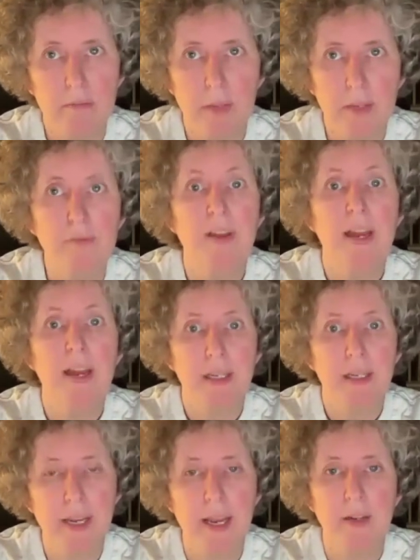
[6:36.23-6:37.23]

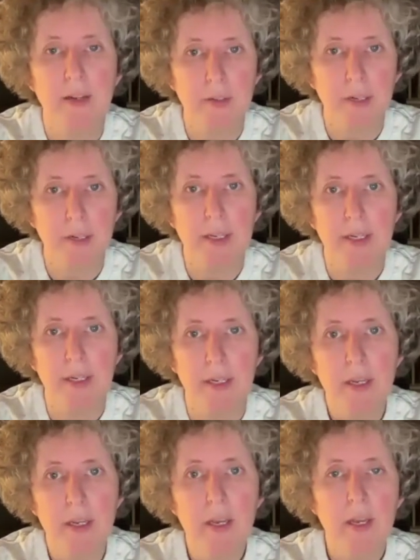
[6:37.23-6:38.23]
effect down the
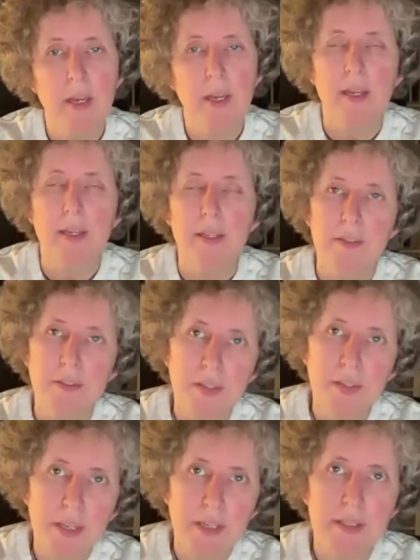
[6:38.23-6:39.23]
line. The
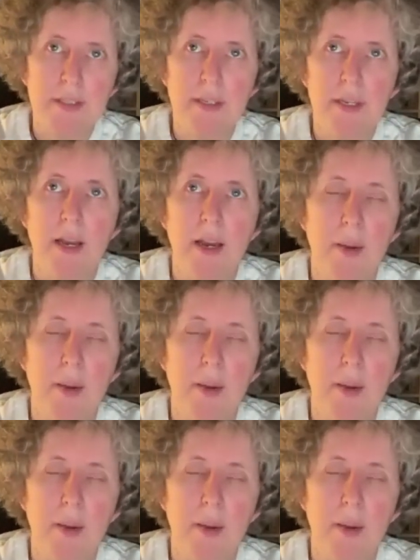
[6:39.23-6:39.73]
thing is,